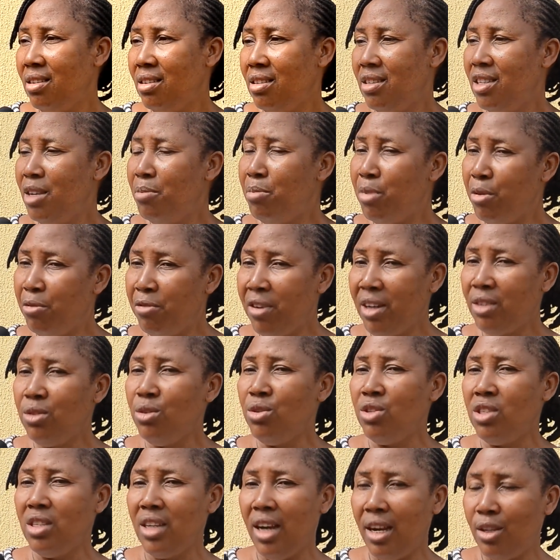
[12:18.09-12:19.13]
They prefer to
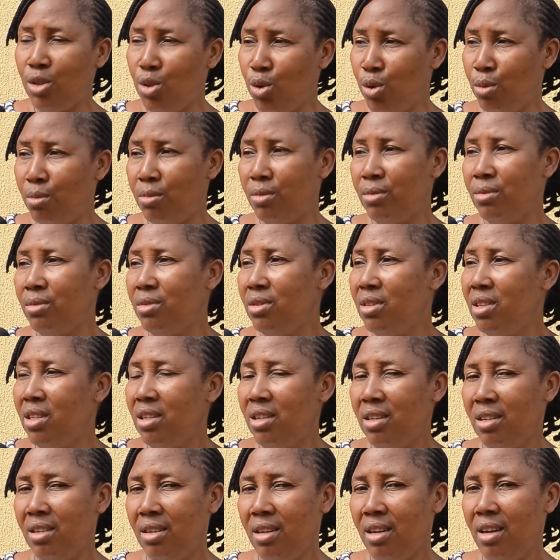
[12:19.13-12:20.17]
stay at home
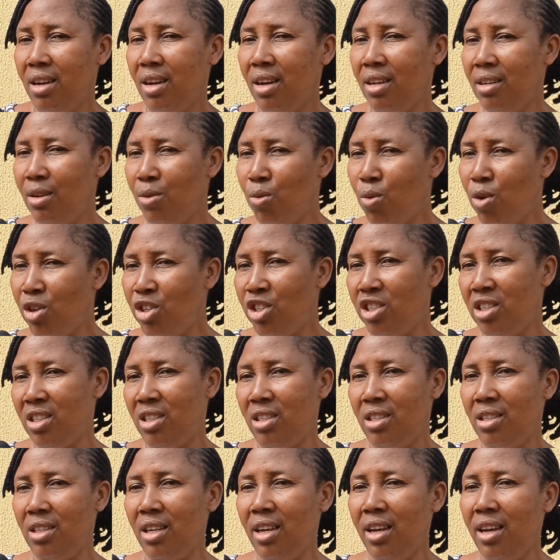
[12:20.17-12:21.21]
and they watch
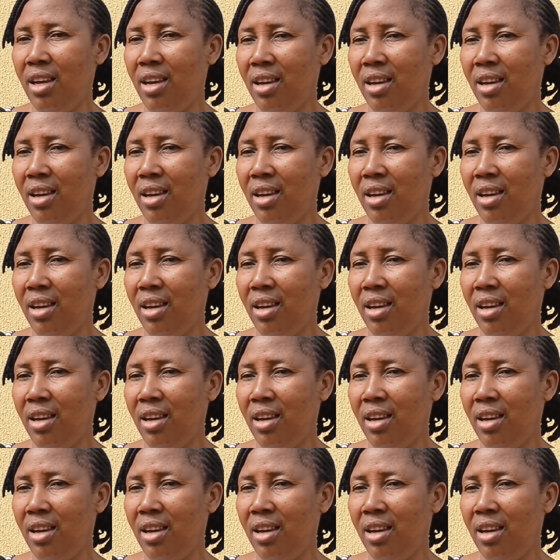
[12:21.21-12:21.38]
the